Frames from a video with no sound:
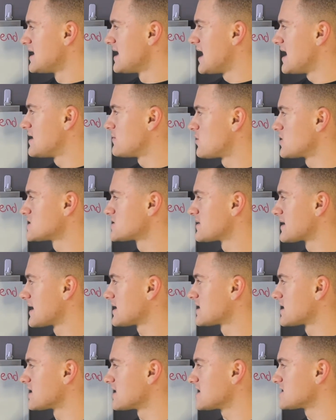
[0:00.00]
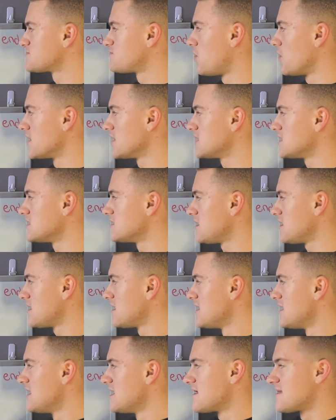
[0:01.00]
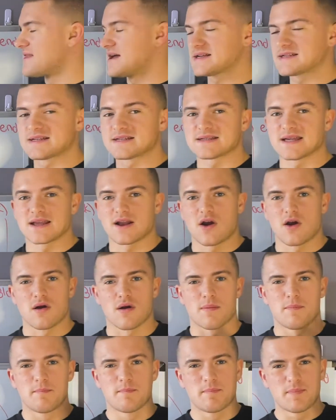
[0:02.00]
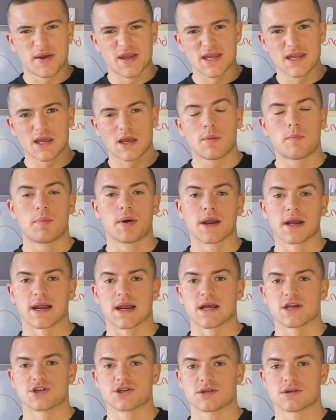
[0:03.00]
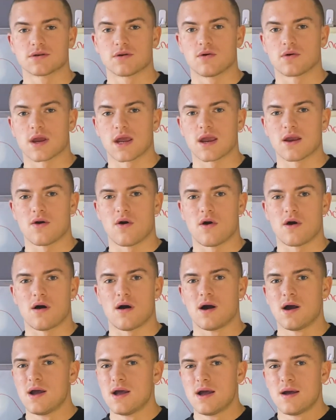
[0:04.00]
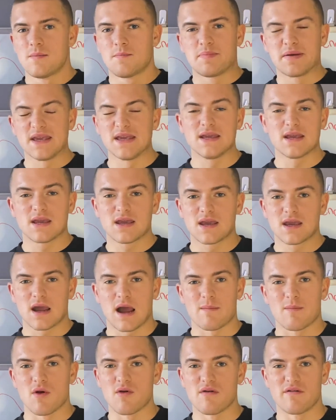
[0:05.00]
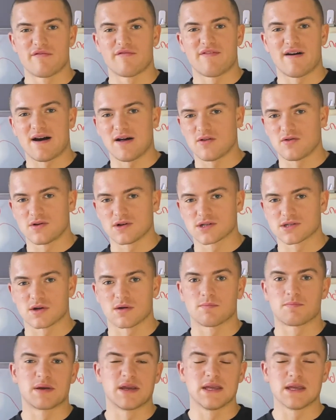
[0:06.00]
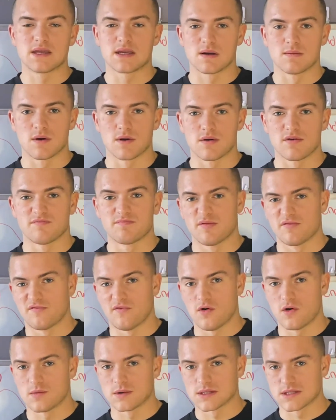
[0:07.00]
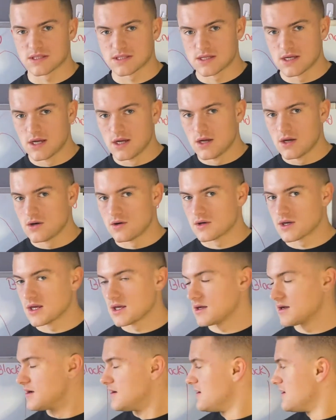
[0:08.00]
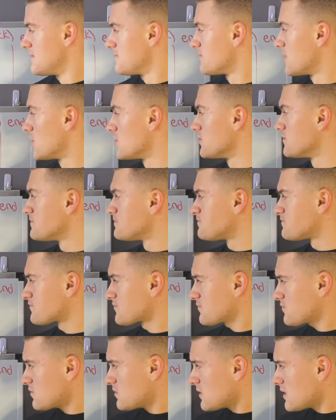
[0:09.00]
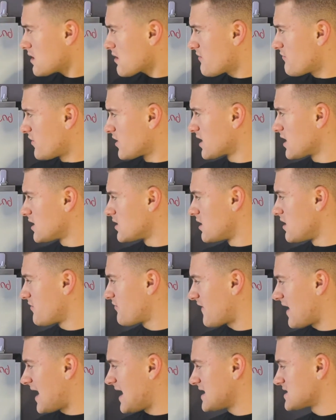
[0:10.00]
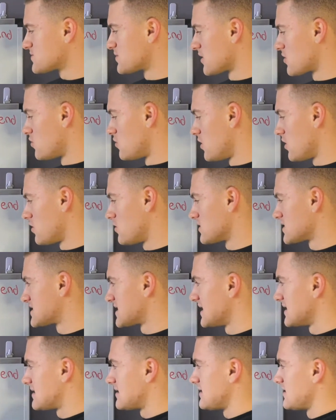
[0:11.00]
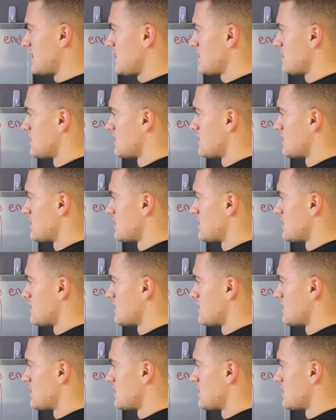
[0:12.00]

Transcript: and then once we get to this point here, this is like our peak progression, okay, or peak amount of fat loss or peak amount of performance, okay? Now, funnily enough, as we go alongside here,